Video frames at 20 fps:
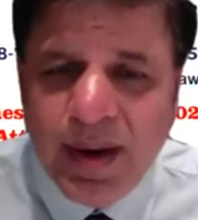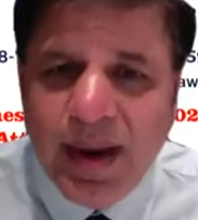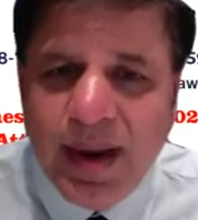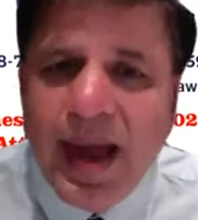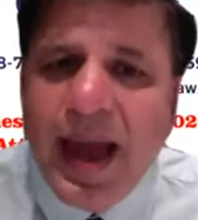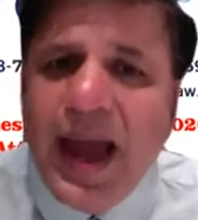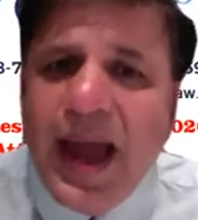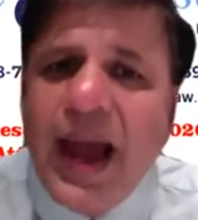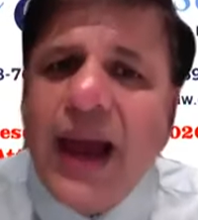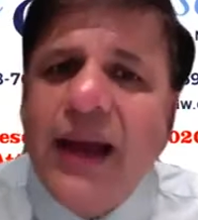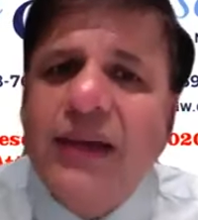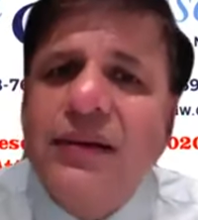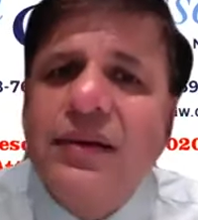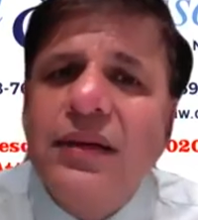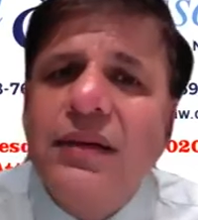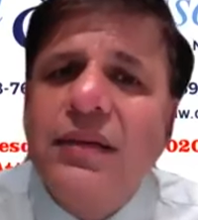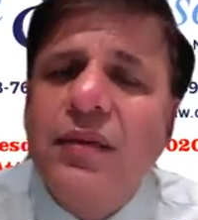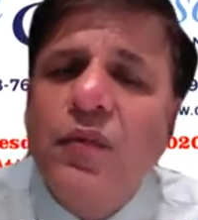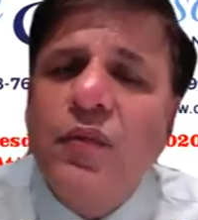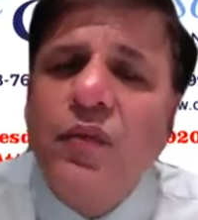and
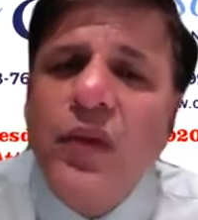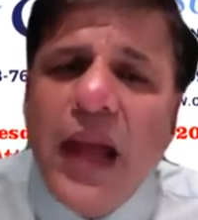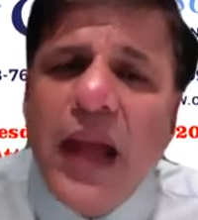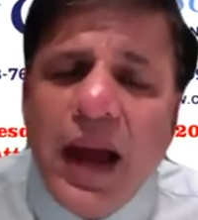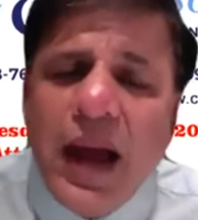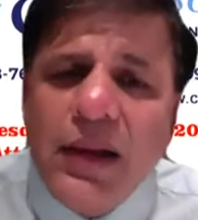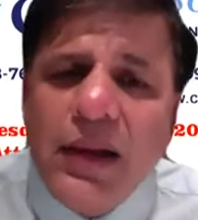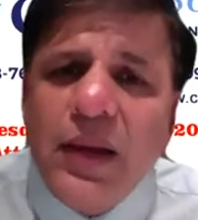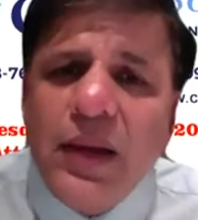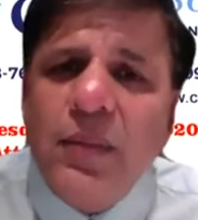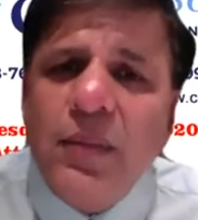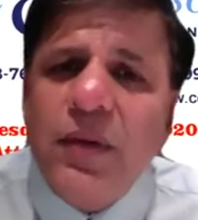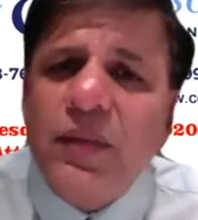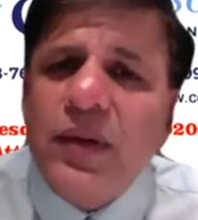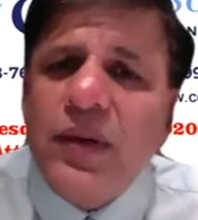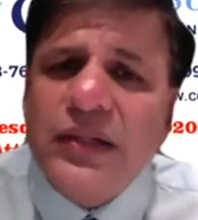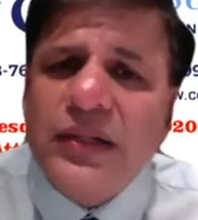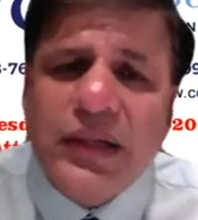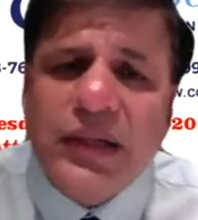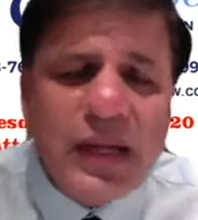we handle
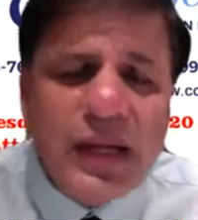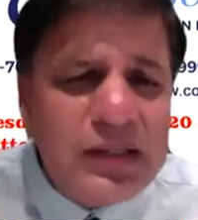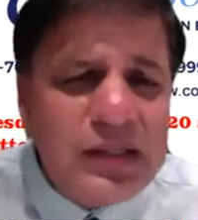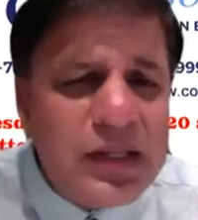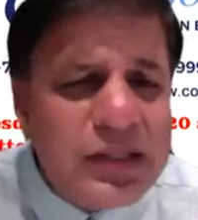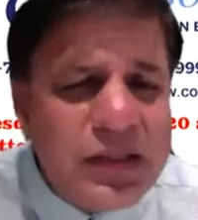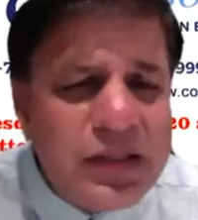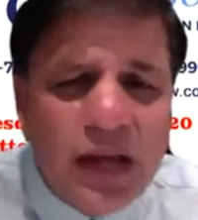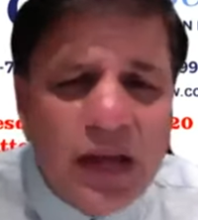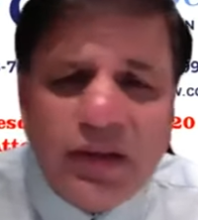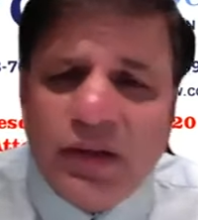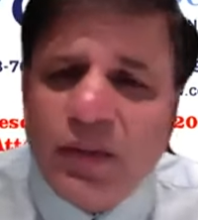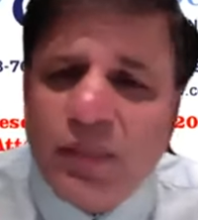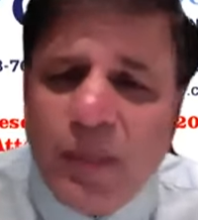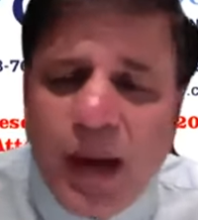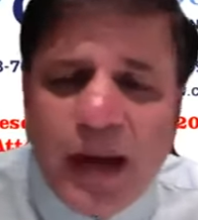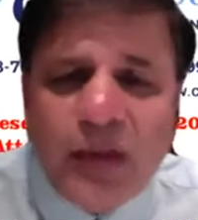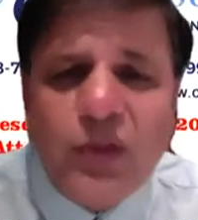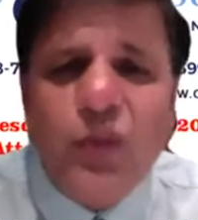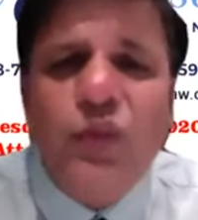immigration cases, doesn't
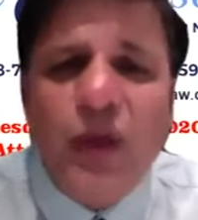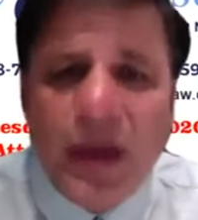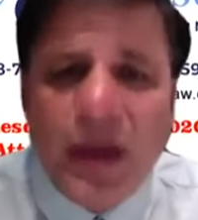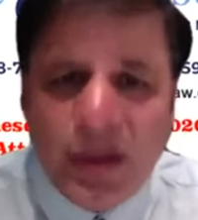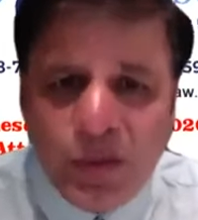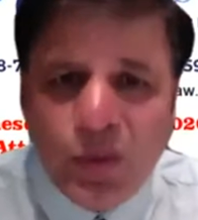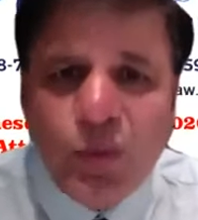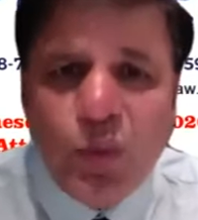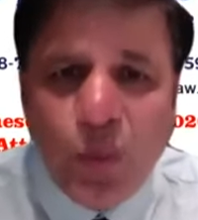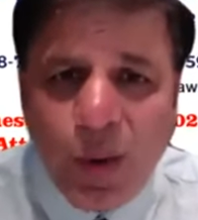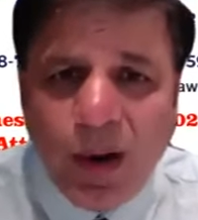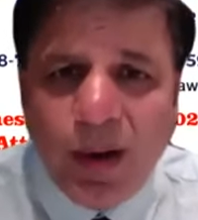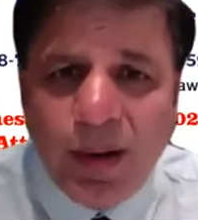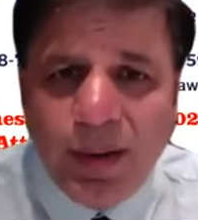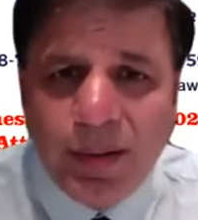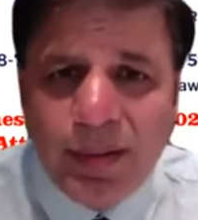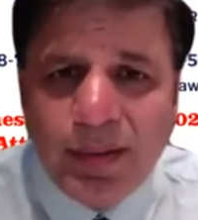matter where you are.